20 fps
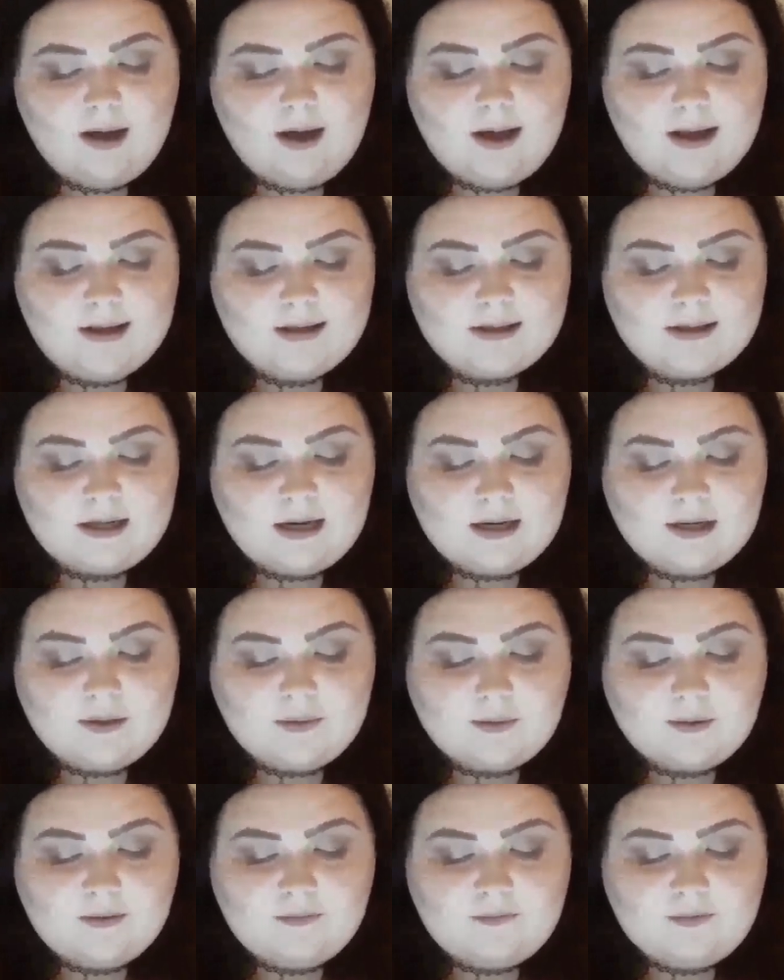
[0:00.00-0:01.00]
As I
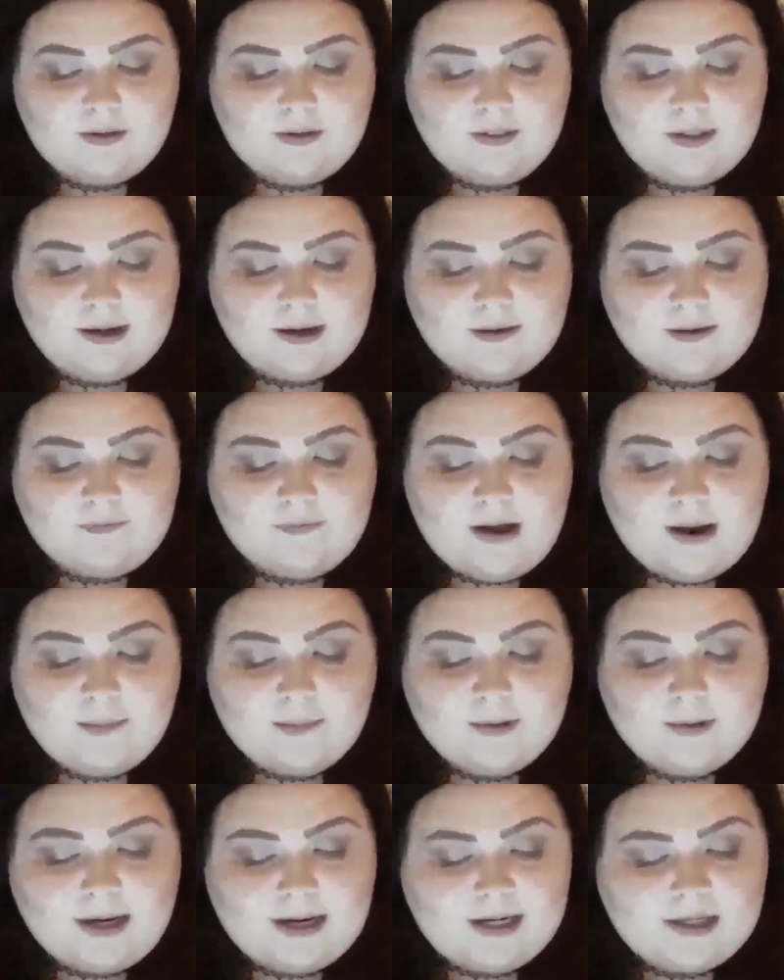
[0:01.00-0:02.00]
knew it felt like a
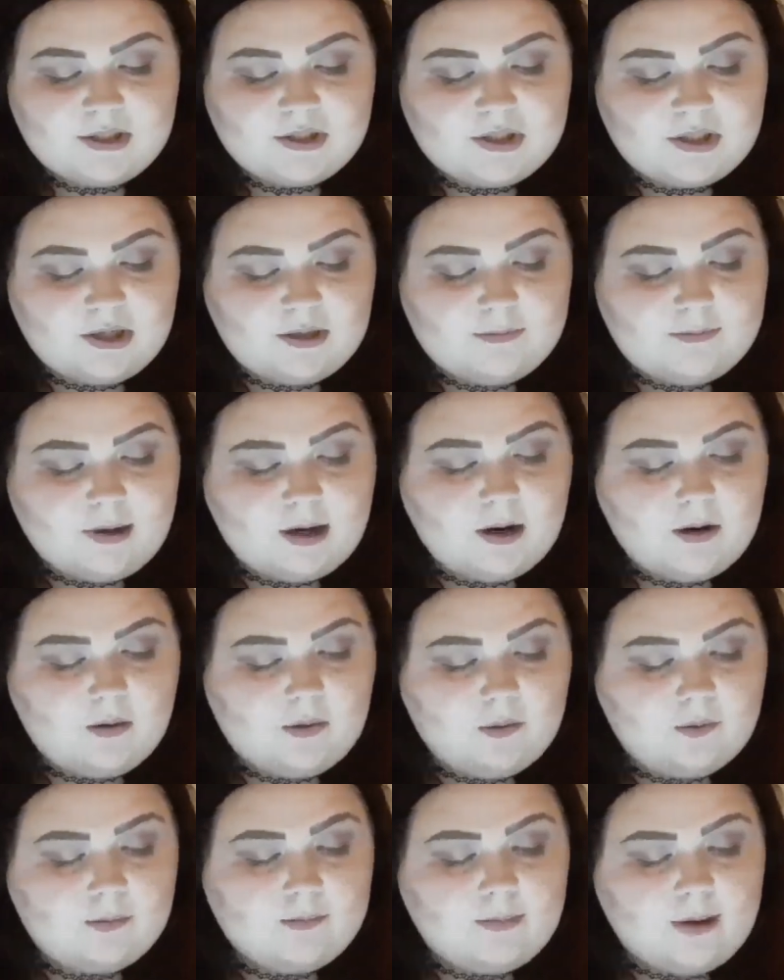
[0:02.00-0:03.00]
fabrication of my
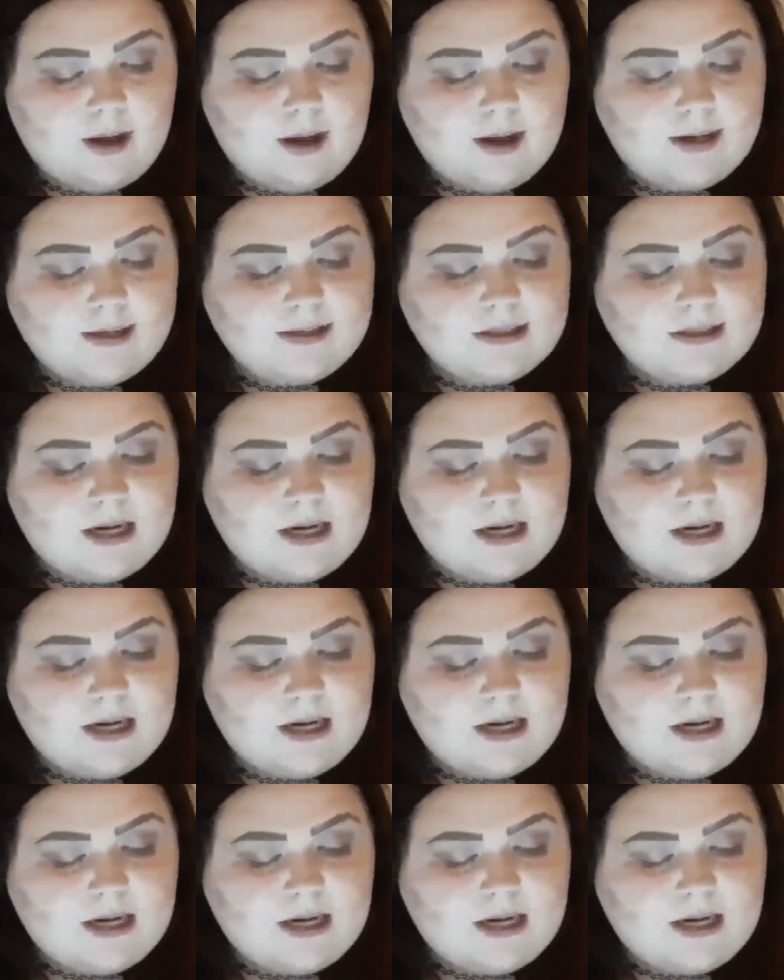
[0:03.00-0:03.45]
own mind,